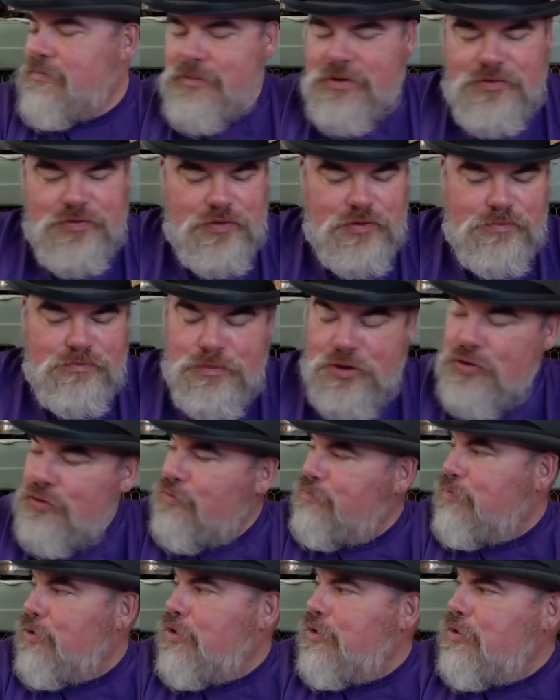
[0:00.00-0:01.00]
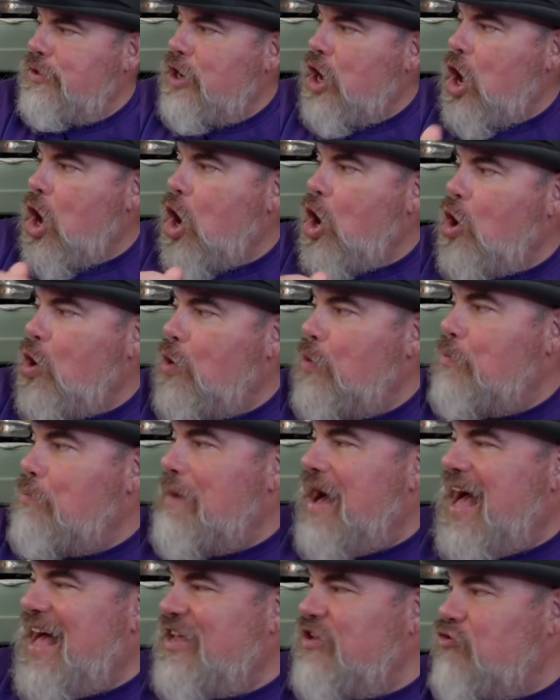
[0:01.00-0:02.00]
No, Mr. Bluebird on
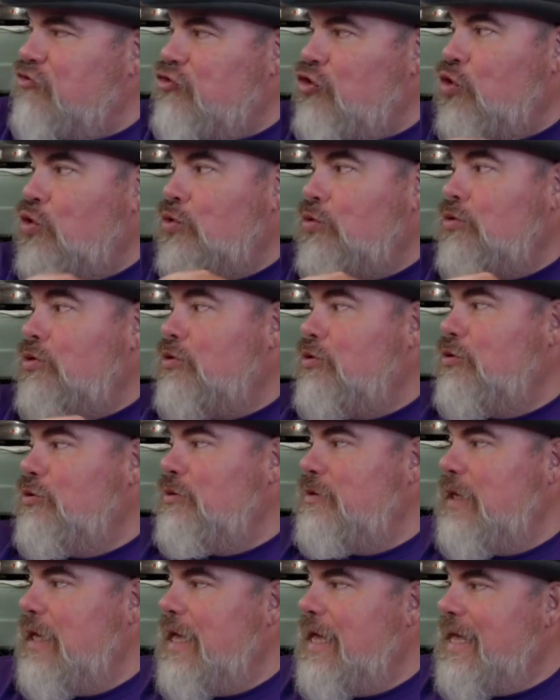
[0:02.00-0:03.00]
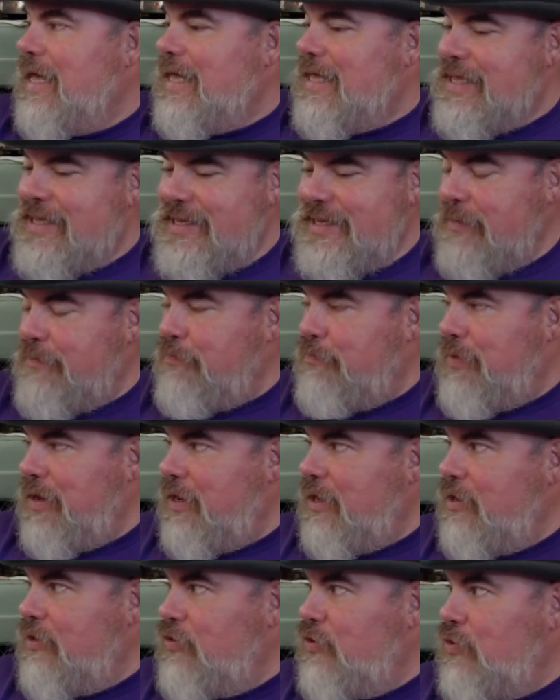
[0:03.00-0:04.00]
my shoulder.
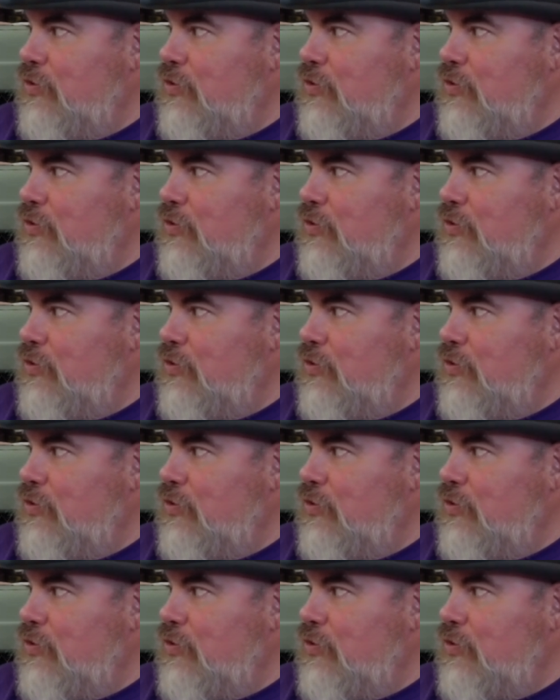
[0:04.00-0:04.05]
Zippity